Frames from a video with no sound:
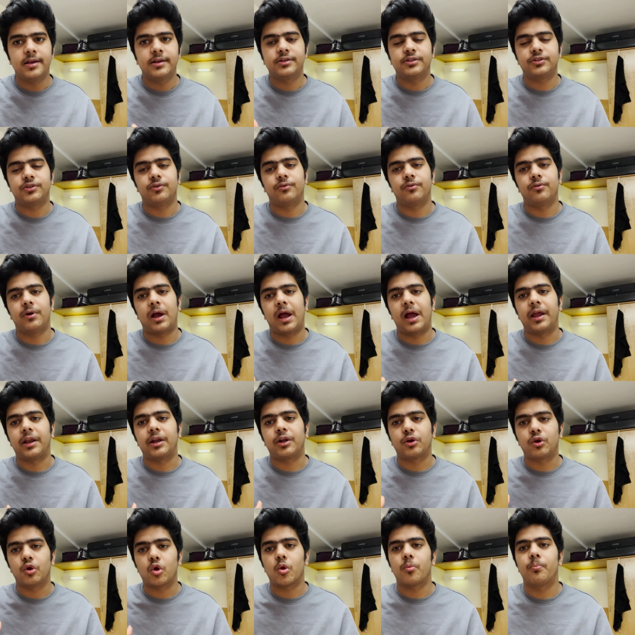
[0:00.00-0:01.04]
So I
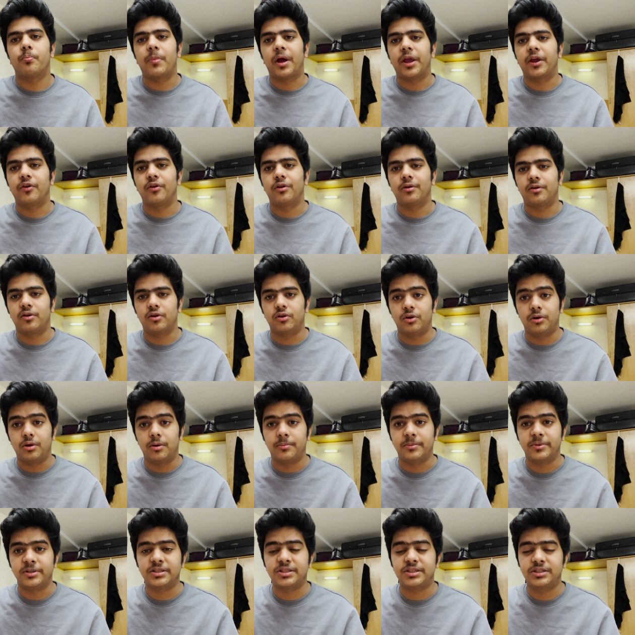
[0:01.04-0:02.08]
took up
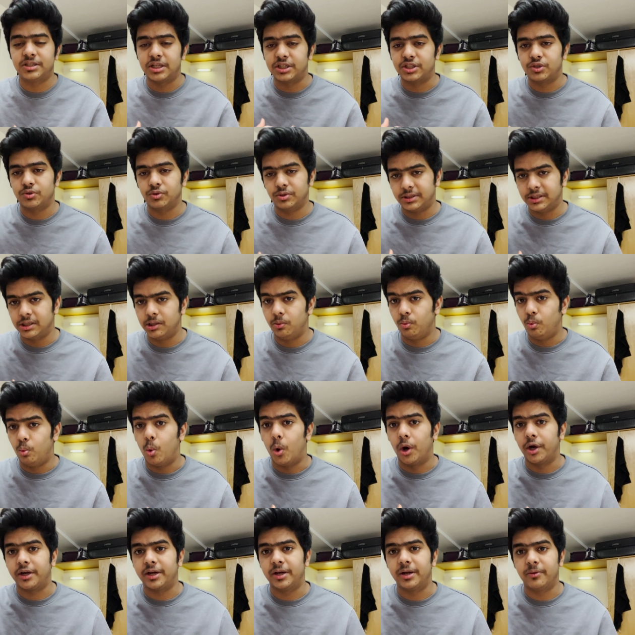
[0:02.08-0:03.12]
microeconomics just to see
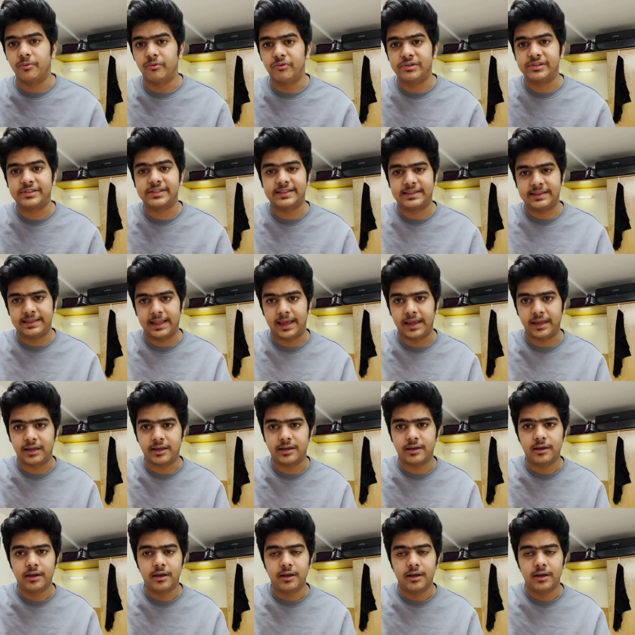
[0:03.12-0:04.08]
what it was like.